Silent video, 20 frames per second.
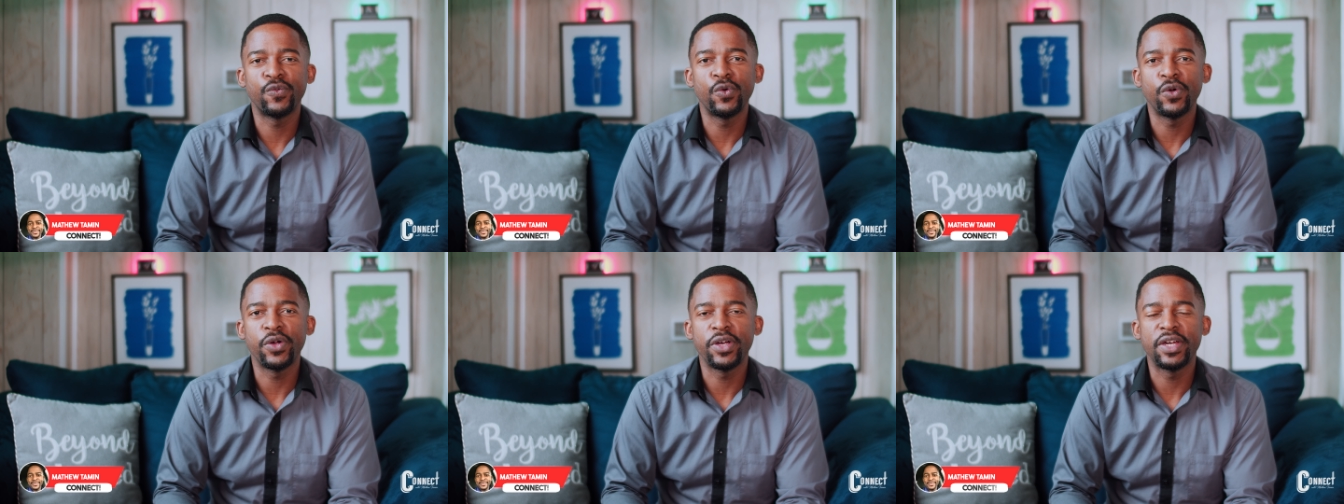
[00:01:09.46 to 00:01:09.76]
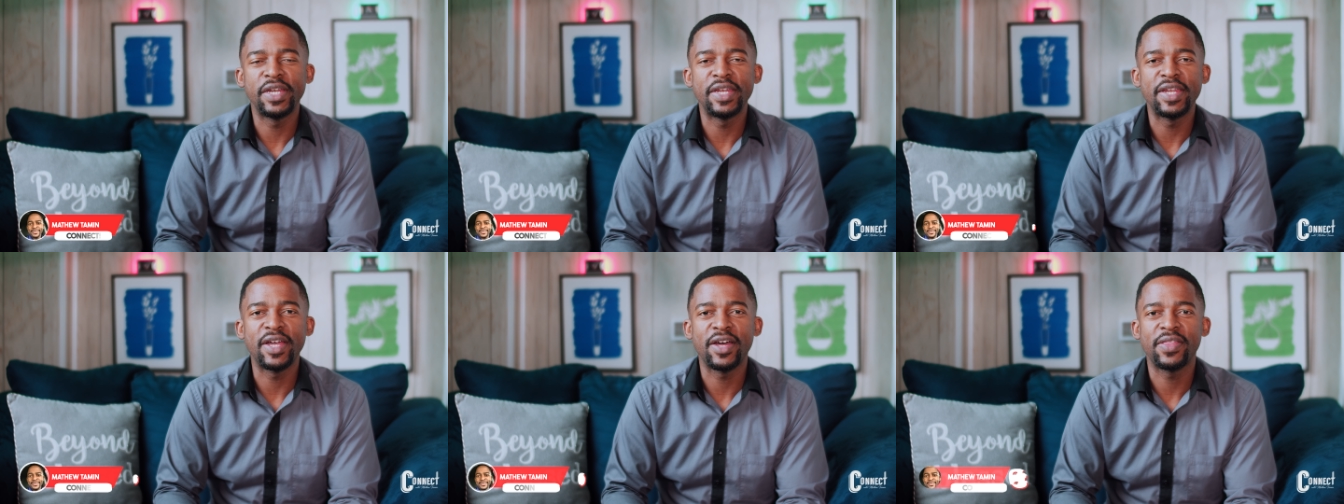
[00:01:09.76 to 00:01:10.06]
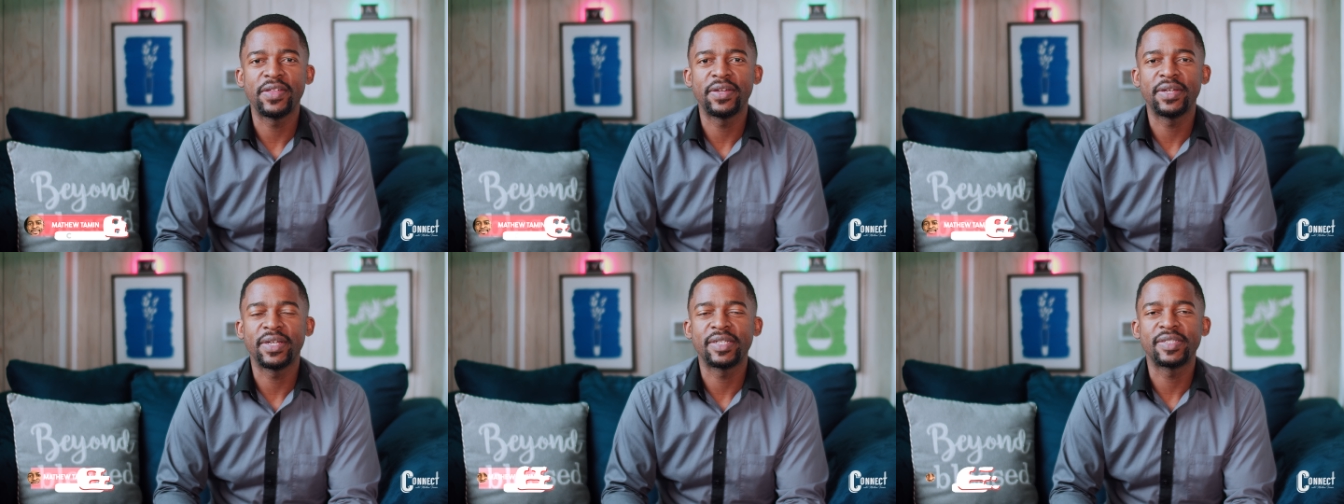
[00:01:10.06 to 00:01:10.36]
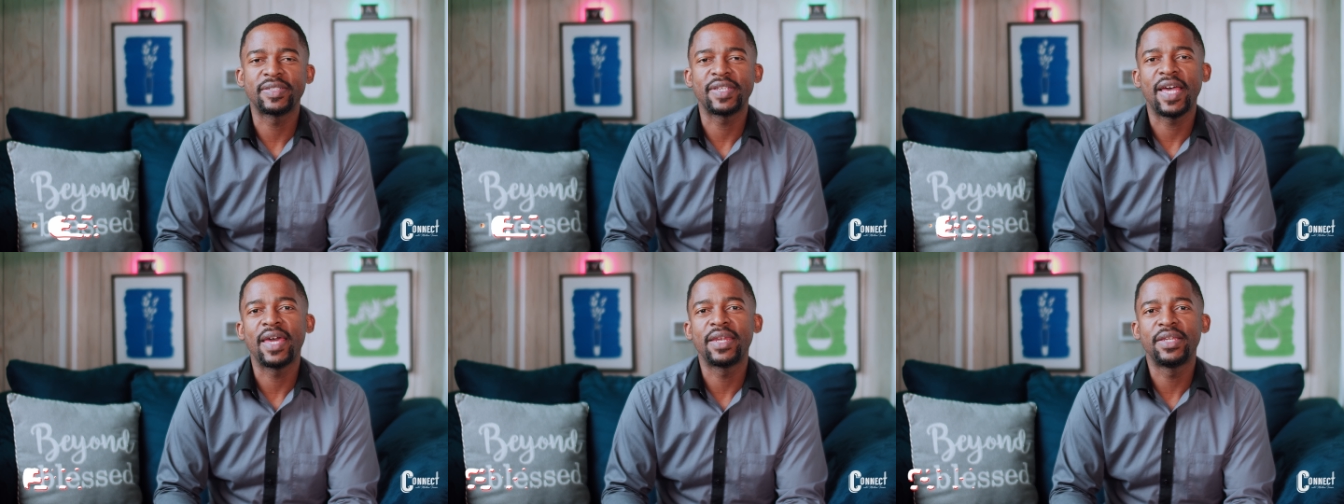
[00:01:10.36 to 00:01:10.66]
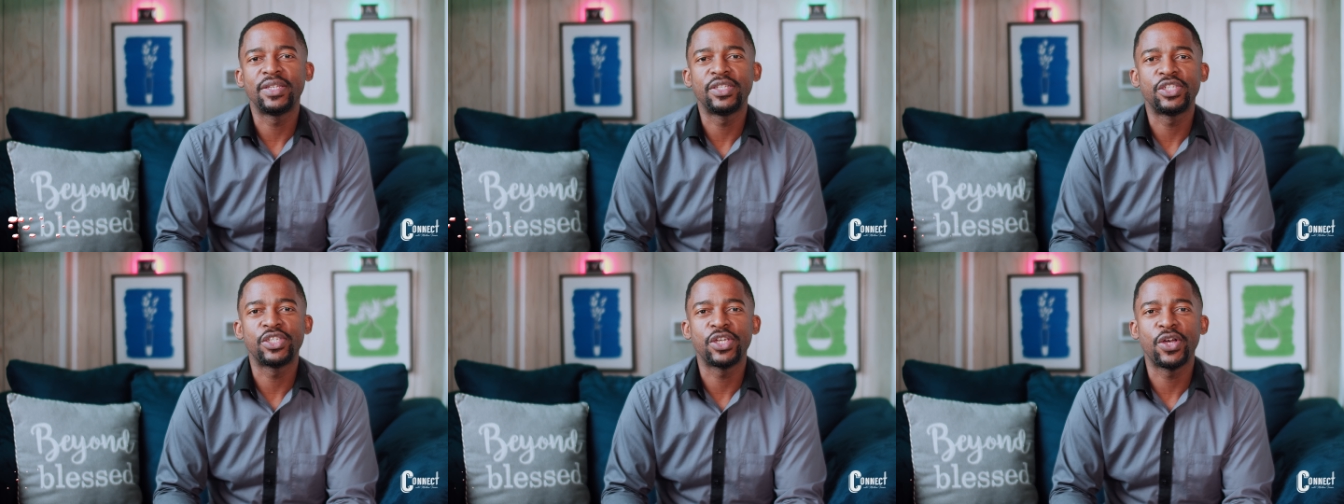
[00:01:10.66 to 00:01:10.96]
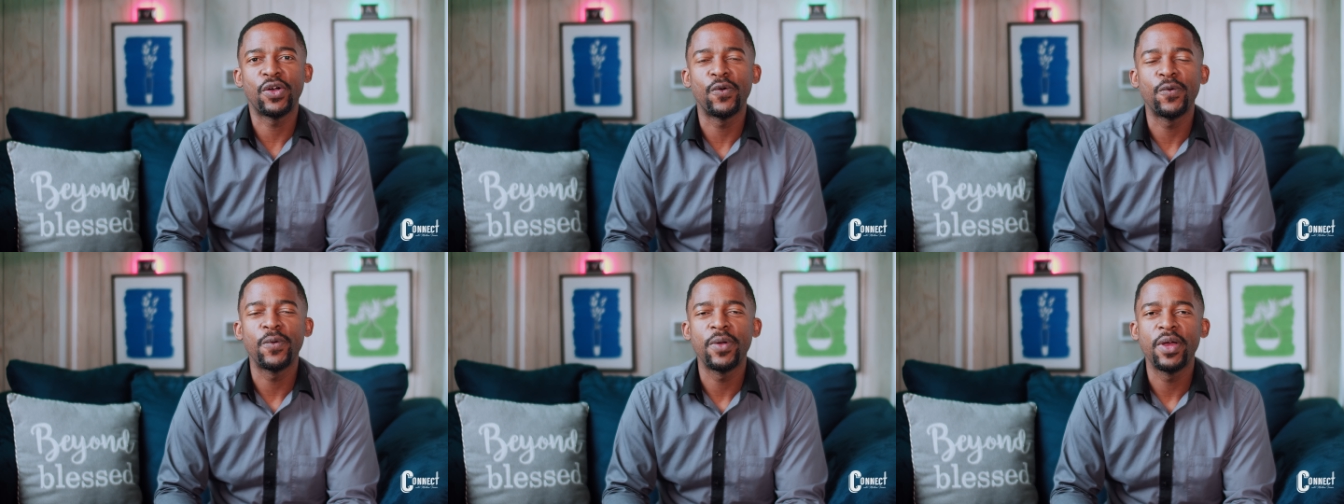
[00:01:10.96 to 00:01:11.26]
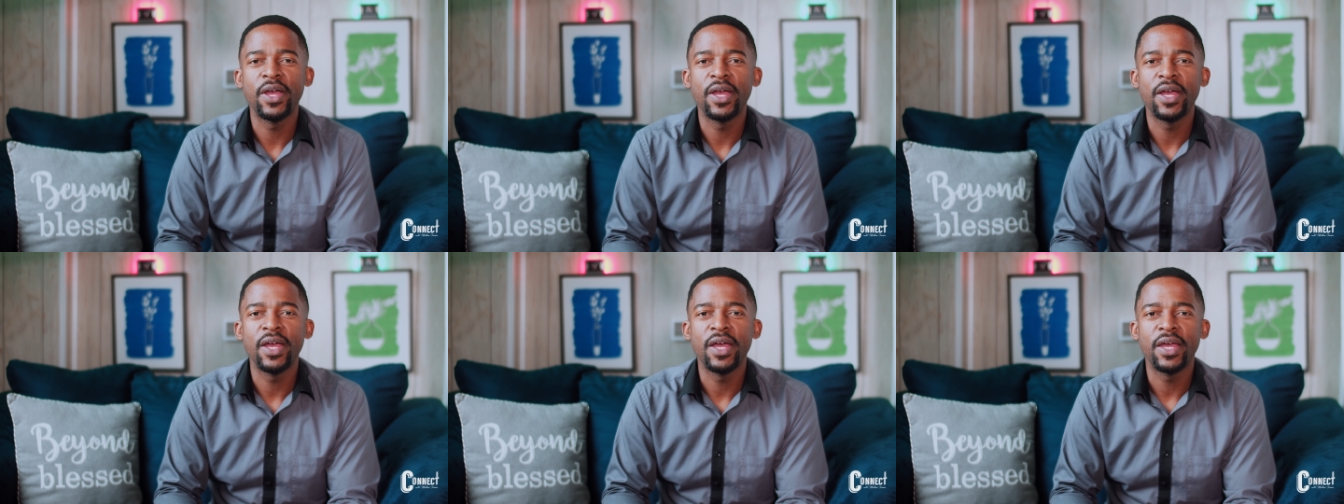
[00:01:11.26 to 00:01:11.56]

for another exciting show.